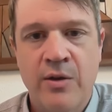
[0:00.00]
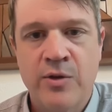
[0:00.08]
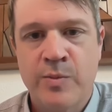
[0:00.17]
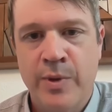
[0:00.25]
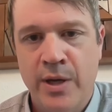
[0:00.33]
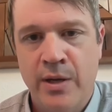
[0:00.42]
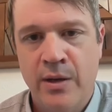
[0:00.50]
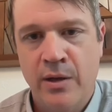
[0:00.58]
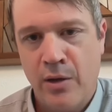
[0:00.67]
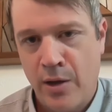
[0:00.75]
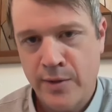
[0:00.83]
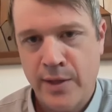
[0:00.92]
who's been a
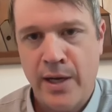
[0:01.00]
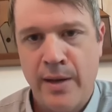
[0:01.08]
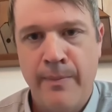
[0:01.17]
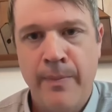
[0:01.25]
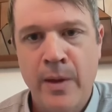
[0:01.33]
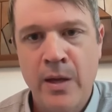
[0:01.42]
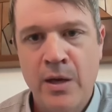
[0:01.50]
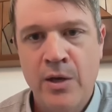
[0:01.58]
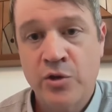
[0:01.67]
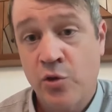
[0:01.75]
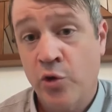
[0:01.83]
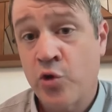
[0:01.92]
longtime
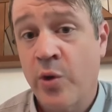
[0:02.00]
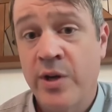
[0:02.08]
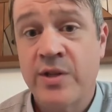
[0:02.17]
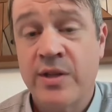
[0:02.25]
school choice